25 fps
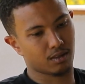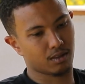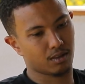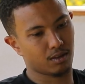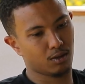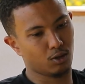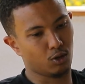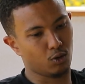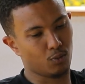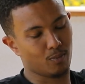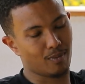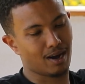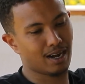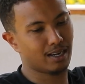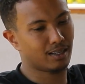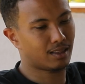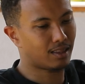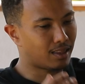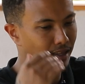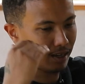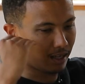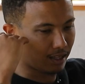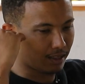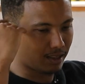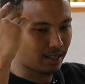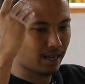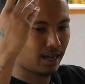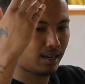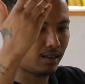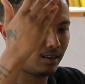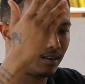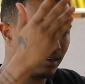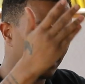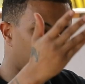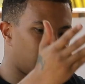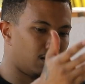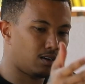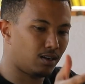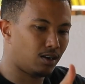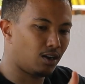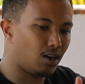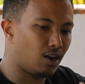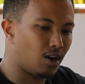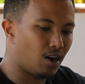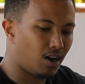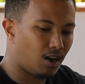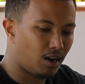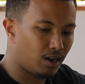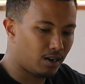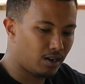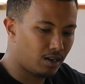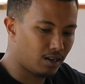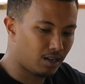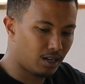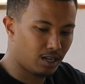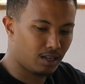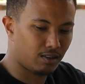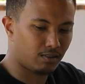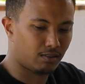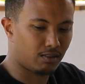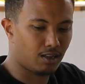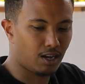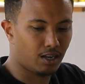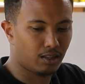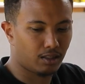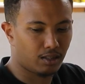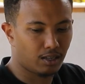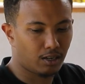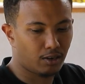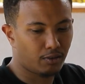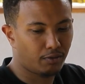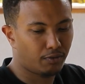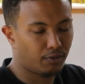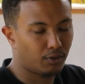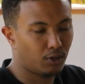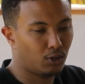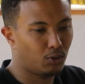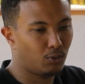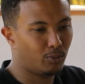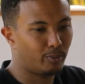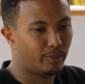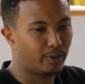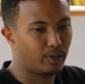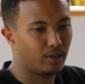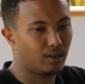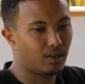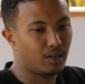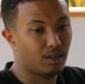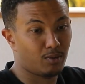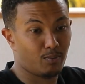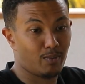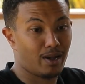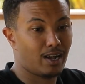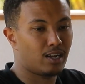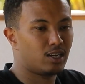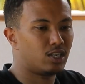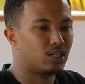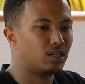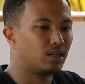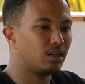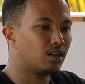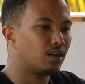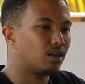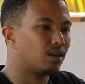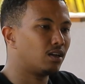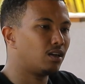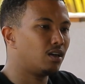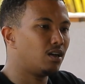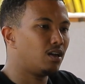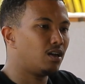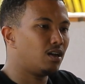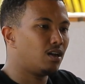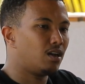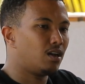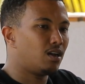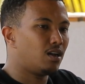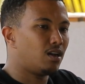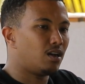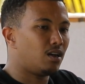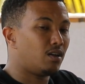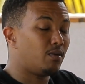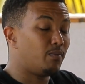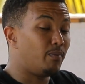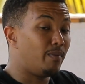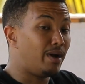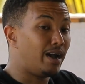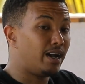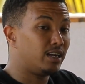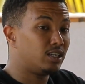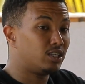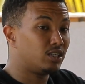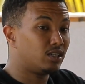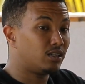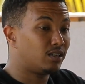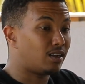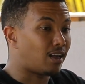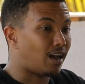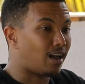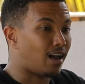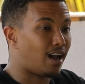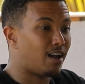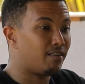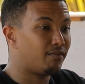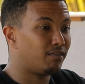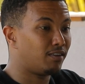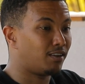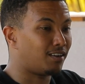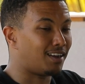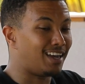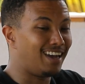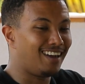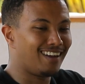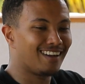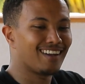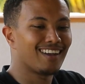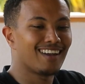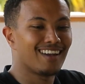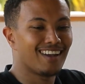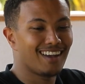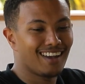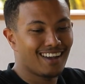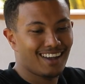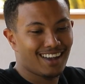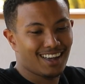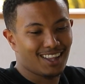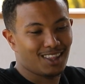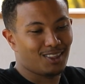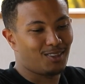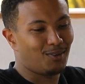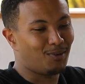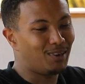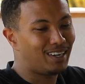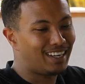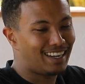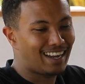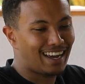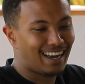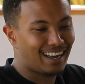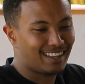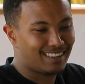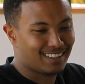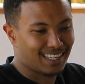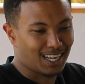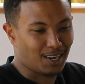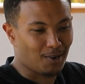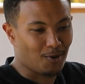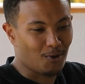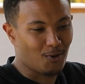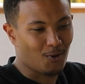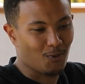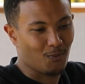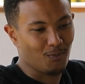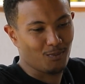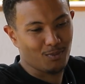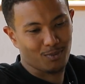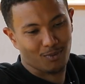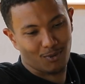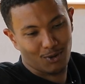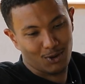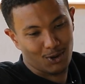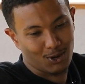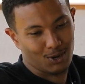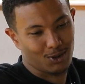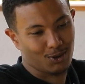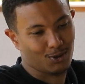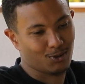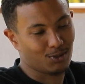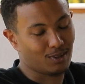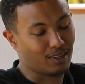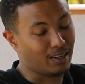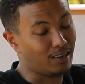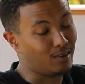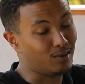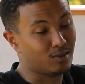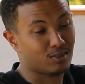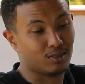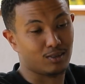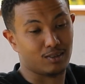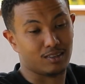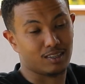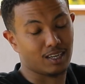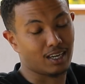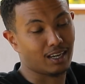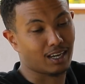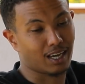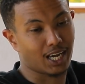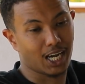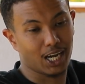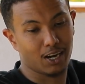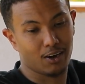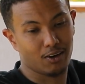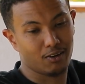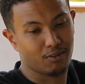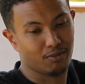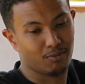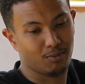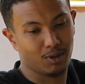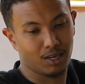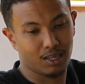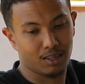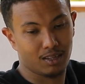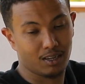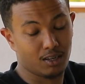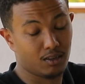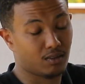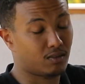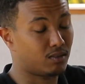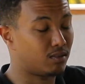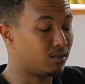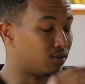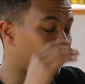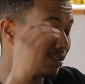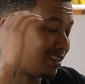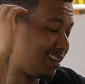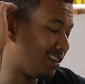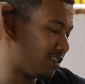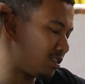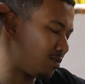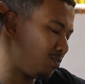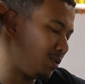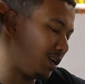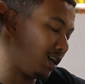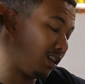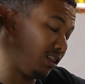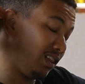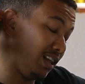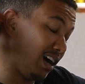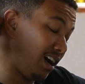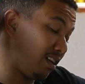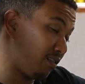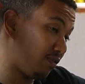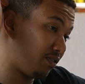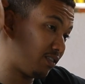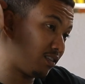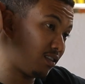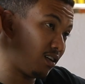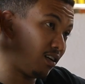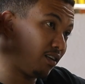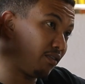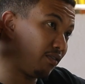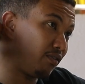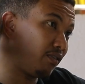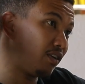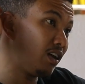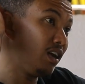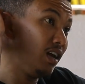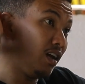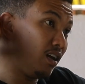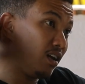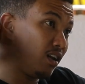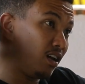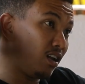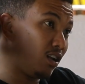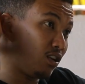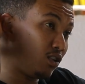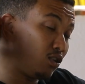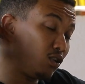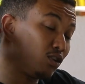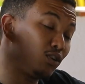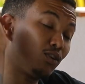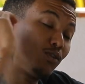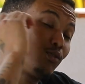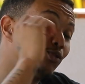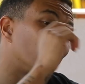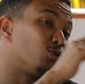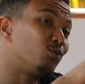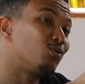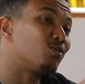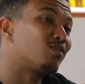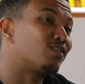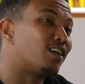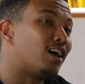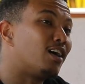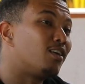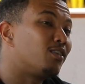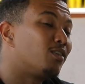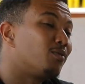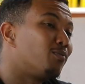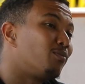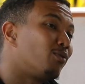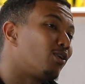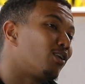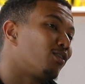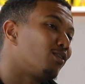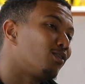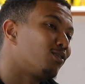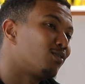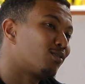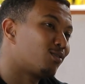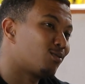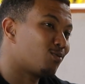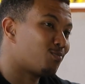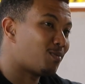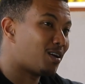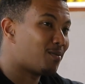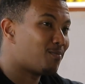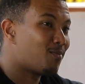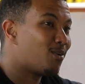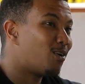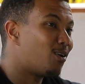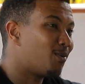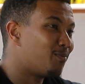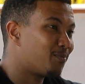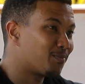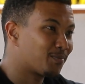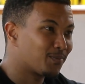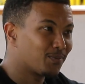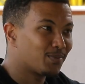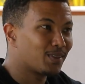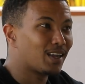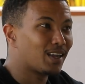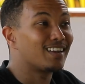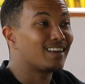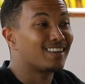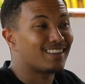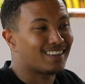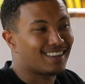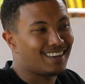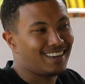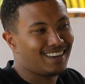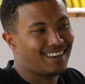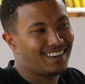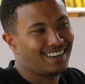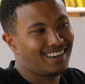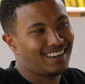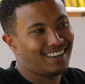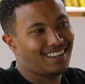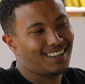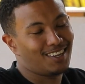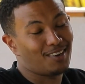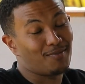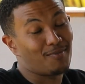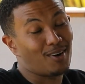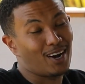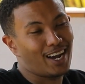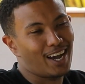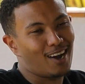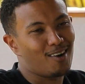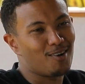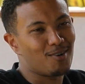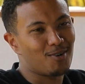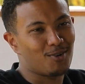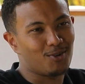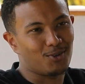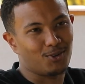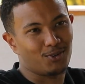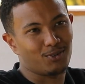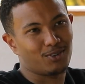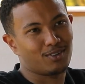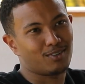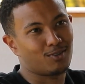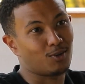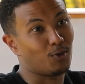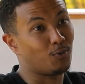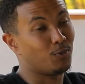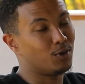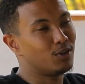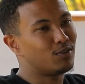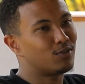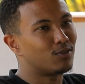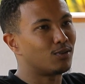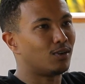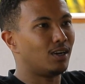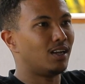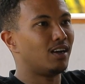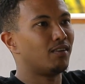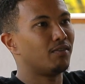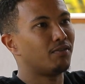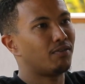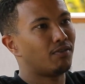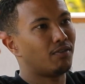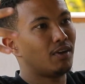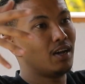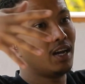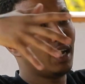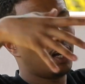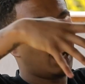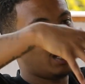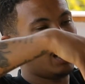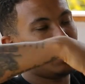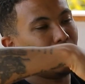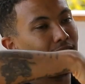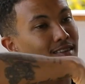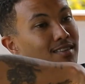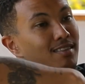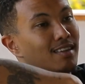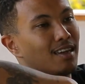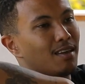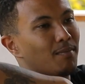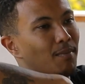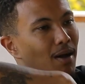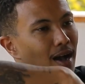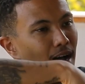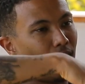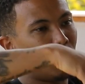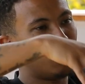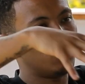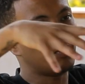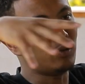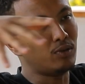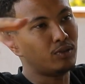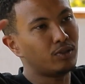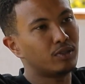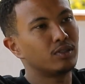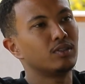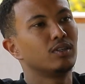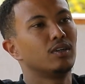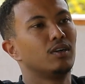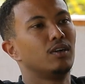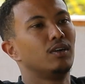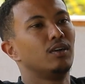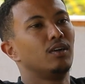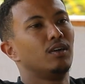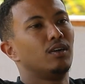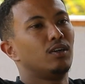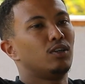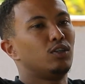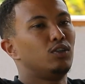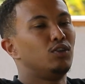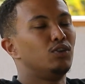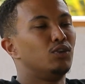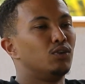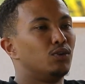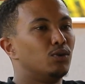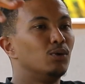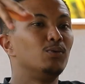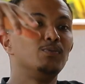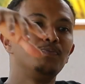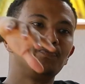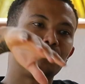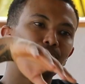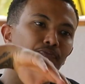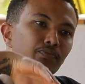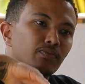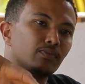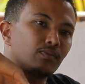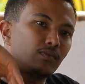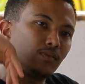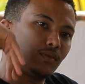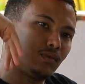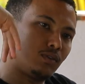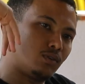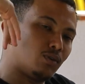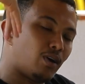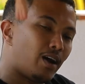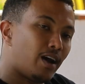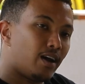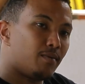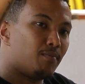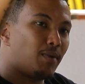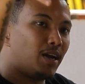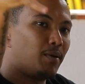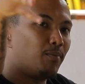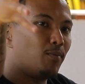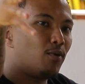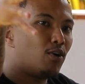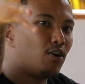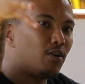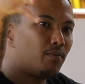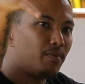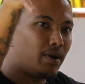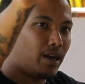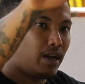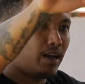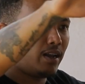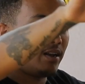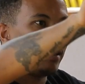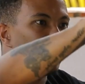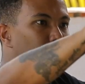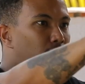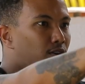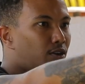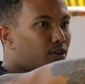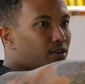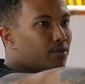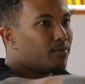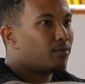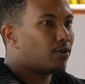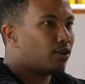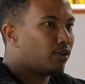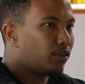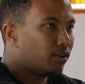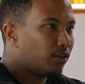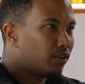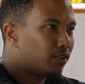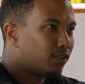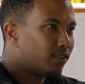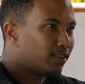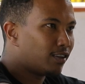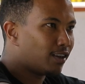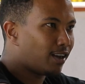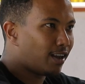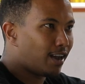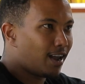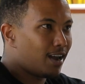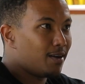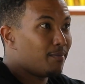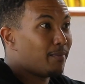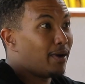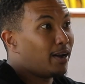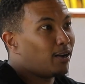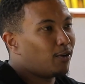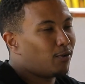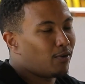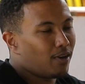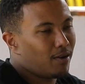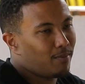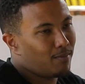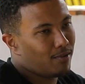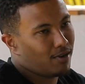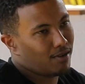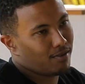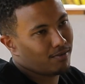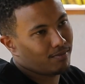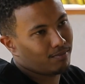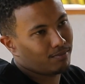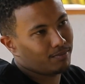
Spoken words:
you might think that God is not there for you, but imagine having 3 dads at home, you know. They used to take care of me. They used to teach me a lot of stuff. No, those are the brothers to my mom. Yeah, they're my uncles. So we used to live in the same house, you know. So I had my mom and her brothers and my grandma.